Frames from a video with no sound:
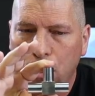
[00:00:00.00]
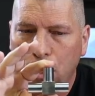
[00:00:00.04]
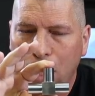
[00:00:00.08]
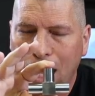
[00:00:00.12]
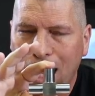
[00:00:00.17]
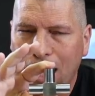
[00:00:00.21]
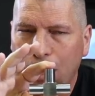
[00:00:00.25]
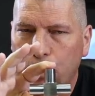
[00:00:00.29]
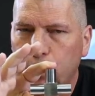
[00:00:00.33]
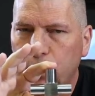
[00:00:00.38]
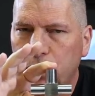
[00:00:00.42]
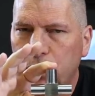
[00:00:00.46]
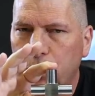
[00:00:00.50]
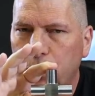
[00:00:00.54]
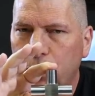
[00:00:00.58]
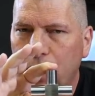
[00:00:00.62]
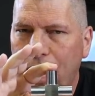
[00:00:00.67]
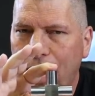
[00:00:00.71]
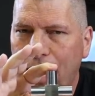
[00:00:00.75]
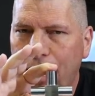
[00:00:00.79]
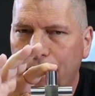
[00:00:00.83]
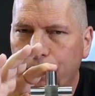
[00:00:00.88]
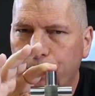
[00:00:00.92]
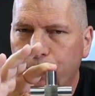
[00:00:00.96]
How do we do
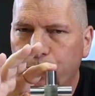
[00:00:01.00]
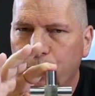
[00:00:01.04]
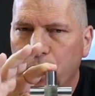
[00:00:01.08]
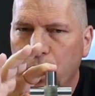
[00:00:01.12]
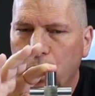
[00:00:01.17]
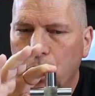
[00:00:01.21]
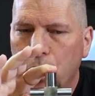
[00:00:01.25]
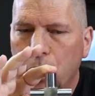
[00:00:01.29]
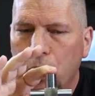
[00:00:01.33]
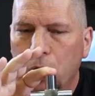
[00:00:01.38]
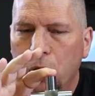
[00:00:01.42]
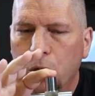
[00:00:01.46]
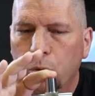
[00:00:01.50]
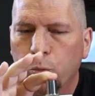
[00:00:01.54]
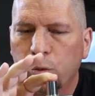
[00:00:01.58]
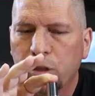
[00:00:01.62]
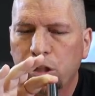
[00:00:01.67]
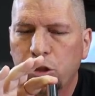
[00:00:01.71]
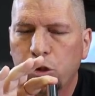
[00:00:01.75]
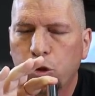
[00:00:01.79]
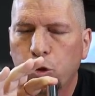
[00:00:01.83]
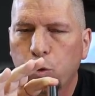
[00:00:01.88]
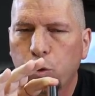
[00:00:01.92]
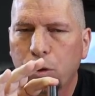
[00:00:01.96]
that? We
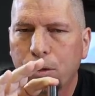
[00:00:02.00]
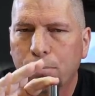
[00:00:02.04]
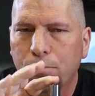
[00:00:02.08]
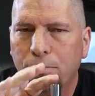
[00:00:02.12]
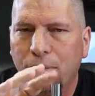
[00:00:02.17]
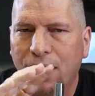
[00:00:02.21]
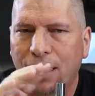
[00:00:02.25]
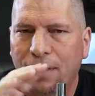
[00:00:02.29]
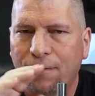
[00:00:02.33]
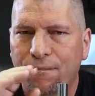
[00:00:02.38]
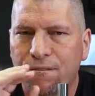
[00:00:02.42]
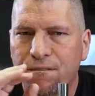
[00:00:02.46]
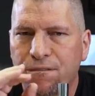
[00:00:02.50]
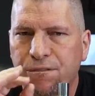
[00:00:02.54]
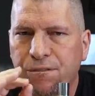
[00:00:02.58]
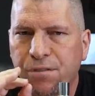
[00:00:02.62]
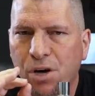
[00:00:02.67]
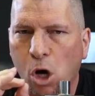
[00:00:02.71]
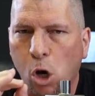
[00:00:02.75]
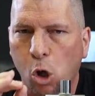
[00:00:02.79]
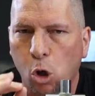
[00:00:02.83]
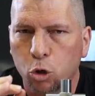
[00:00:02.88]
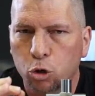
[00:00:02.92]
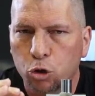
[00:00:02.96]
do it by
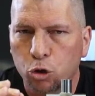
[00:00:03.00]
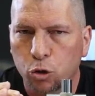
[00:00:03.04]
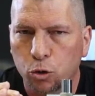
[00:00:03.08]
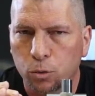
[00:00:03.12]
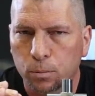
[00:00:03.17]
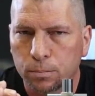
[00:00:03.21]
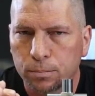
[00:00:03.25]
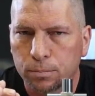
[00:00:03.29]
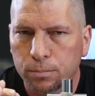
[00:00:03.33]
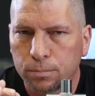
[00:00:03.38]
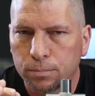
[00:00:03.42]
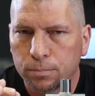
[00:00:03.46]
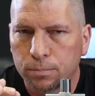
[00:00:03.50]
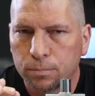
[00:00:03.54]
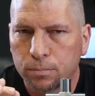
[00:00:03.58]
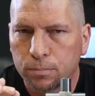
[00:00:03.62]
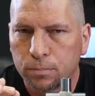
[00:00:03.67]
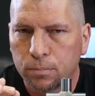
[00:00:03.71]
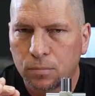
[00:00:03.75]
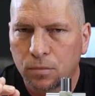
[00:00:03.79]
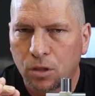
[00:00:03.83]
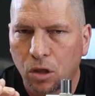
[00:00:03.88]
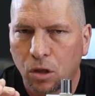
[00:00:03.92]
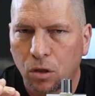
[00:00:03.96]
volume.
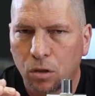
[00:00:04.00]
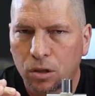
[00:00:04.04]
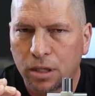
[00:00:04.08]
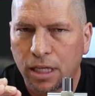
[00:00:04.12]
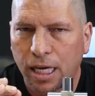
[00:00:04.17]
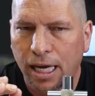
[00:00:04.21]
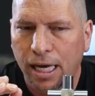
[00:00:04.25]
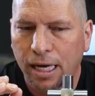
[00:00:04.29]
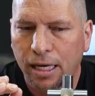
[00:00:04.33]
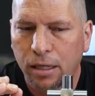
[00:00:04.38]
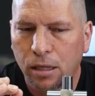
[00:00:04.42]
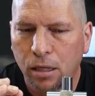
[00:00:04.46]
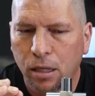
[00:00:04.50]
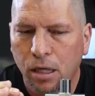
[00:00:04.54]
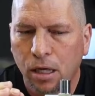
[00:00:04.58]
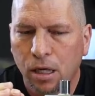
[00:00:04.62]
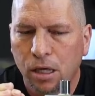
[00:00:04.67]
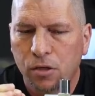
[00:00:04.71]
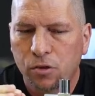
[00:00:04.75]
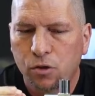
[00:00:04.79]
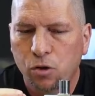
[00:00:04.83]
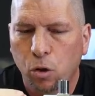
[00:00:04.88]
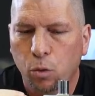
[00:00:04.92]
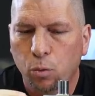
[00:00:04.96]
Okay.
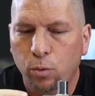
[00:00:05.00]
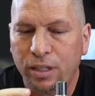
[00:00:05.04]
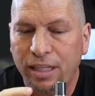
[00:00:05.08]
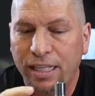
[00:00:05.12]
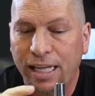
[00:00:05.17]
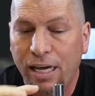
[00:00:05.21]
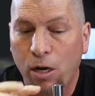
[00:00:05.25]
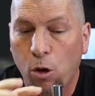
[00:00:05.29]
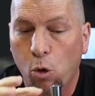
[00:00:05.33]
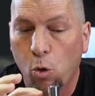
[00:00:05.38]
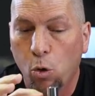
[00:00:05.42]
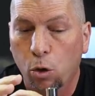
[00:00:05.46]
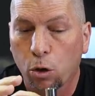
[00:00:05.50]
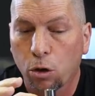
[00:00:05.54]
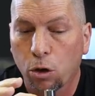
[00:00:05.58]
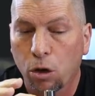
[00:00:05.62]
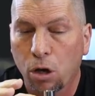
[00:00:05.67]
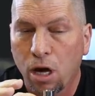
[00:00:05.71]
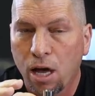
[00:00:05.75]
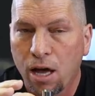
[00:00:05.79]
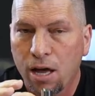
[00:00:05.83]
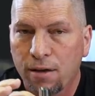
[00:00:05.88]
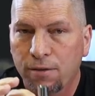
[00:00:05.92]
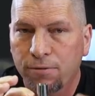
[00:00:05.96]
So when they
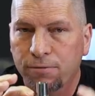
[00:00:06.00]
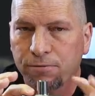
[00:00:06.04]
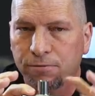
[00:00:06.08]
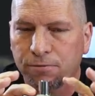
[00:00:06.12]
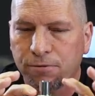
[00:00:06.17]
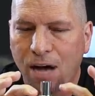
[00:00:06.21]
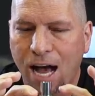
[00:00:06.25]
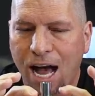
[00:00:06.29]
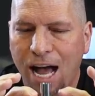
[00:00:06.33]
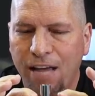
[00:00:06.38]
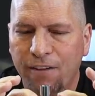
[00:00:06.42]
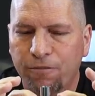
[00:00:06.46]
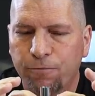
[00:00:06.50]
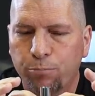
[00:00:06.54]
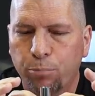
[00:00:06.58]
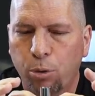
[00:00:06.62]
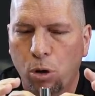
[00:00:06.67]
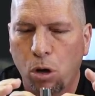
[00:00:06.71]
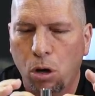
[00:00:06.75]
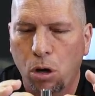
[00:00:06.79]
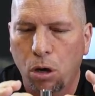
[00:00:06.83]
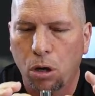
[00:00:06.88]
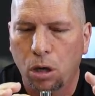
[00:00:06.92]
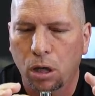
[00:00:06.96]
order five
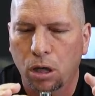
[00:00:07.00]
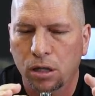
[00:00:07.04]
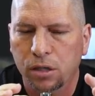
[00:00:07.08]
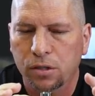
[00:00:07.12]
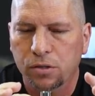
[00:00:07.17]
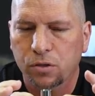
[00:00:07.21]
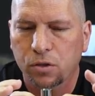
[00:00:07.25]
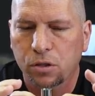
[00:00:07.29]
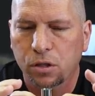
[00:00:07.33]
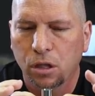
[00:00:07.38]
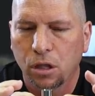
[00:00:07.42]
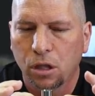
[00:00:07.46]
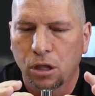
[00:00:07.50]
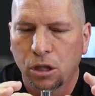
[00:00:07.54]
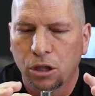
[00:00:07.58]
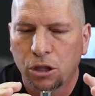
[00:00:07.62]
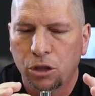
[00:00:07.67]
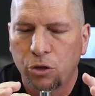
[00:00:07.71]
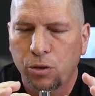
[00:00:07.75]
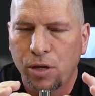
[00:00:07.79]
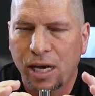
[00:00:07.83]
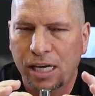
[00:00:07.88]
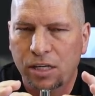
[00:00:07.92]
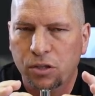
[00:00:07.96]
parts,
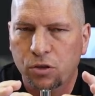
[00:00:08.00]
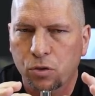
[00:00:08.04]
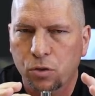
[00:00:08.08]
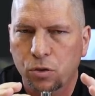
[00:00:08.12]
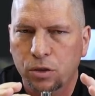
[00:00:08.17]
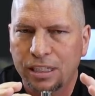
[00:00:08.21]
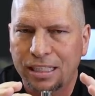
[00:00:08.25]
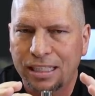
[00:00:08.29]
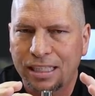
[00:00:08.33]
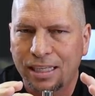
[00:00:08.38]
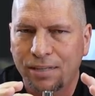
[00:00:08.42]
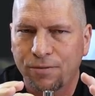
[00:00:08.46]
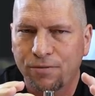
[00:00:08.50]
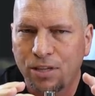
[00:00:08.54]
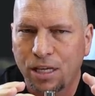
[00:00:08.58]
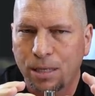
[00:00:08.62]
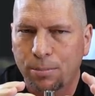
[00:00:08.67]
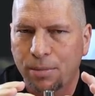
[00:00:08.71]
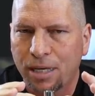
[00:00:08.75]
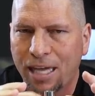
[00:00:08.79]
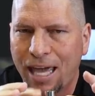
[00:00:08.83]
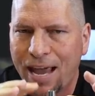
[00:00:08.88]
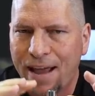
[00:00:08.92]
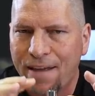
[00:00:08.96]
you actually give
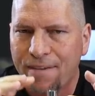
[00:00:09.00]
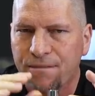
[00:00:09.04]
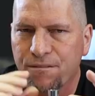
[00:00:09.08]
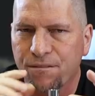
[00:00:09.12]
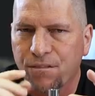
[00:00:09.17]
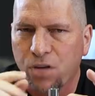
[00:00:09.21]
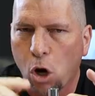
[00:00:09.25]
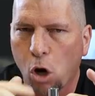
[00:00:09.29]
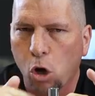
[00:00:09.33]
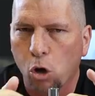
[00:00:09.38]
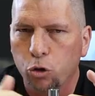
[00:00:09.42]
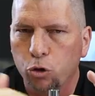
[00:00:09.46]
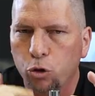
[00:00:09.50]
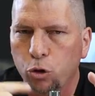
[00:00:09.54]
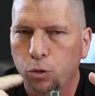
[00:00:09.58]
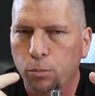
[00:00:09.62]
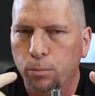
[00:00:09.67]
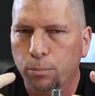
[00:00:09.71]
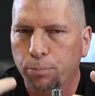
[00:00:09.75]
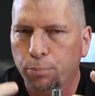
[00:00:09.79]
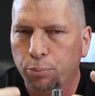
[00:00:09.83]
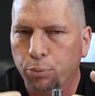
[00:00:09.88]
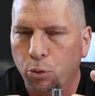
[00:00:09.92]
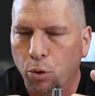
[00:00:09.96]
them a
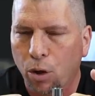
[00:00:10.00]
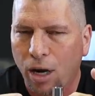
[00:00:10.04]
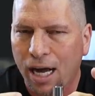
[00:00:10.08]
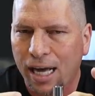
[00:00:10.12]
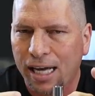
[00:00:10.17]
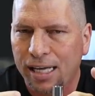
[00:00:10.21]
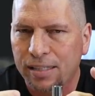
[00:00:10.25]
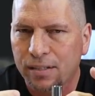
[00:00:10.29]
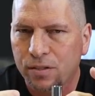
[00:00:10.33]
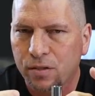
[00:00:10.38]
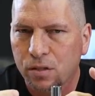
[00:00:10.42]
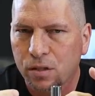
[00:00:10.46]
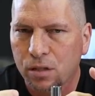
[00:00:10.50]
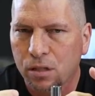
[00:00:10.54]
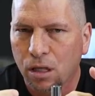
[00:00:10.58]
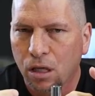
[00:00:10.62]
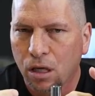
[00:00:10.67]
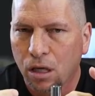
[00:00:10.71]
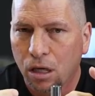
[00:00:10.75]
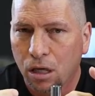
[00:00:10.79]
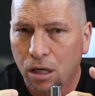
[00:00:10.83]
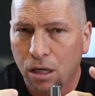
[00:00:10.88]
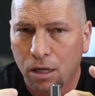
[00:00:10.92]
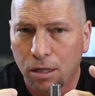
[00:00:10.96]
volume price
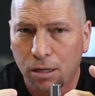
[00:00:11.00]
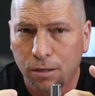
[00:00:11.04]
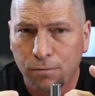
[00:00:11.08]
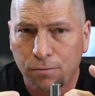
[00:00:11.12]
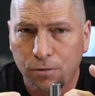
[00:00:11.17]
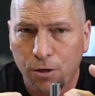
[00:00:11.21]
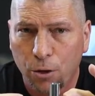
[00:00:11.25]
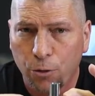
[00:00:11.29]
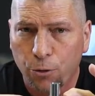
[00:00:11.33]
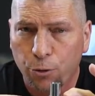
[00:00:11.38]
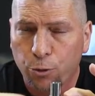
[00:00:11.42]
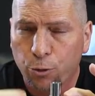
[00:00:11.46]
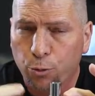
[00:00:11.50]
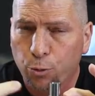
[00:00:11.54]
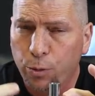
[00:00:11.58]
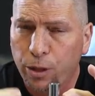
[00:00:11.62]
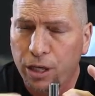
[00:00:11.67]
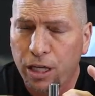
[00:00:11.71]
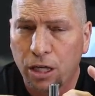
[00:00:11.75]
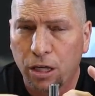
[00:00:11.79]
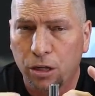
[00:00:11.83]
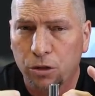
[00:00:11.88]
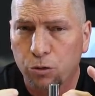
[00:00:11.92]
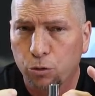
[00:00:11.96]
of
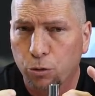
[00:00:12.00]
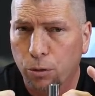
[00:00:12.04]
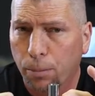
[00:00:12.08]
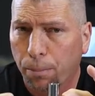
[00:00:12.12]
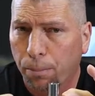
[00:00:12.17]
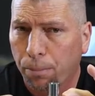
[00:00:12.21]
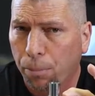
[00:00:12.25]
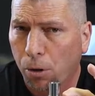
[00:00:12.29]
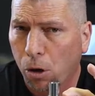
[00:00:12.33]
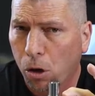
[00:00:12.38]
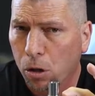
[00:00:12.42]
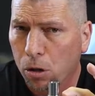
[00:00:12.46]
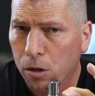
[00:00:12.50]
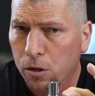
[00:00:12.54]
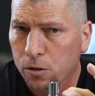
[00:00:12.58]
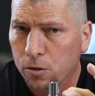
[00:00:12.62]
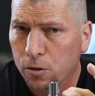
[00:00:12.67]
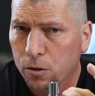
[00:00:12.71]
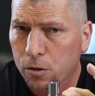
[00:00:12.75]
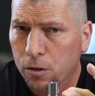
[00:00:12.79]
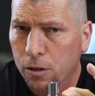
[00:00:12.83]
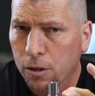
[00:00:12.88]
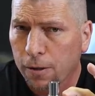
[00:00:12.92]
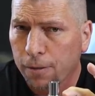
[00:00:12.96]
300
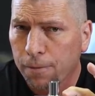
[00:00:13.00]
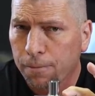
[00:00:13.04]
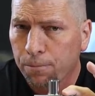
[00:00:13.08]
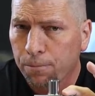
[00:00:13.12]
parts.